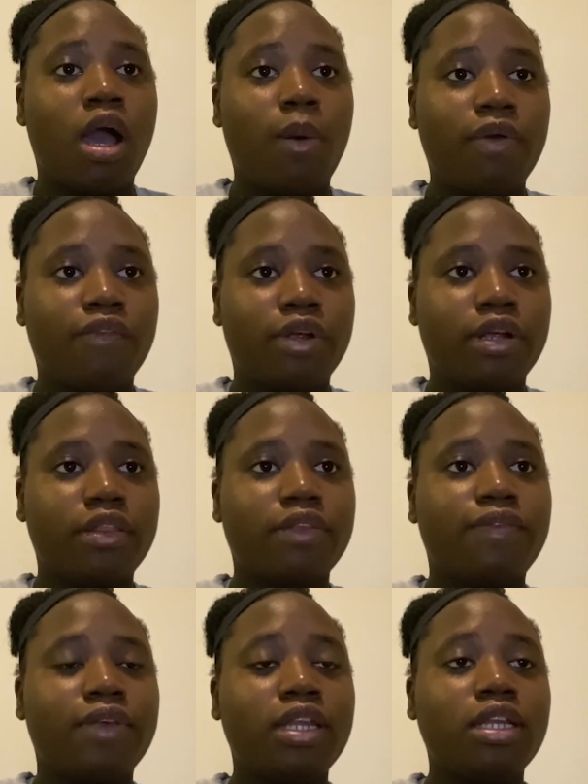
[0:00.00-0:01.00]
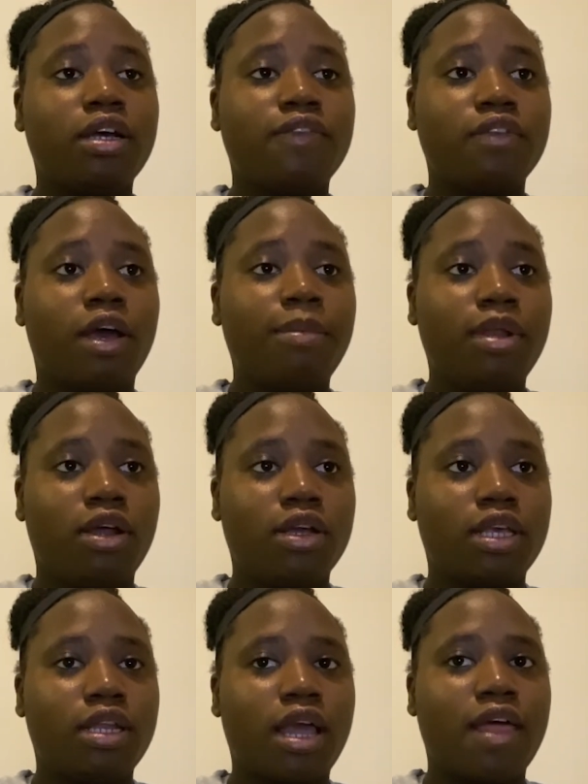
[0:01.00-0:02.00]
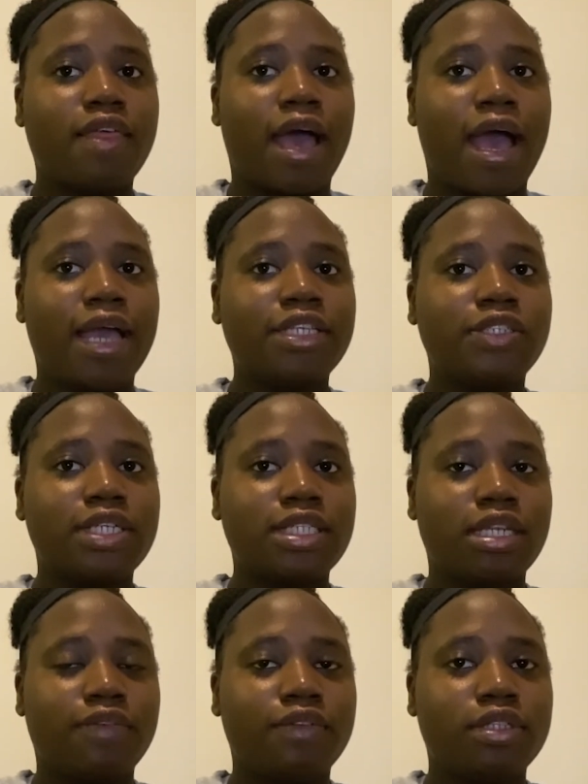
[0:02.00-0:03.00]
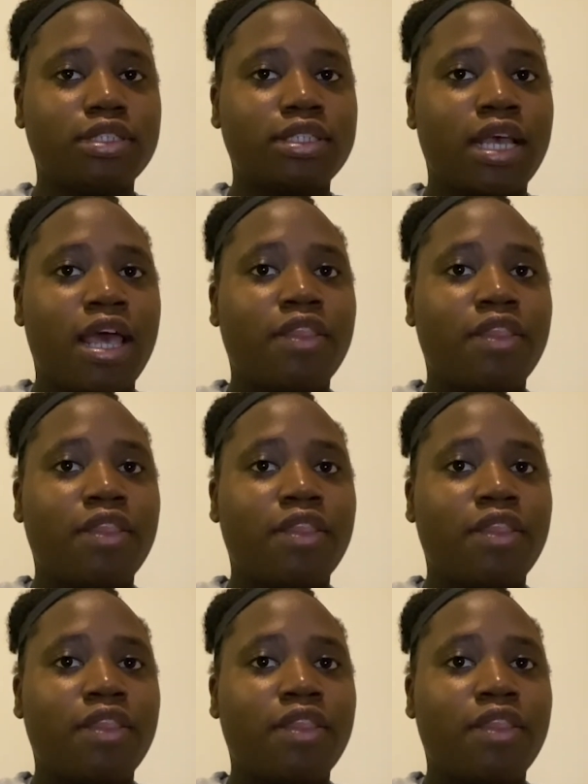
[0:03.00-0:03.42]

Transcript: However, the feeling of not belonging, the high stress levels,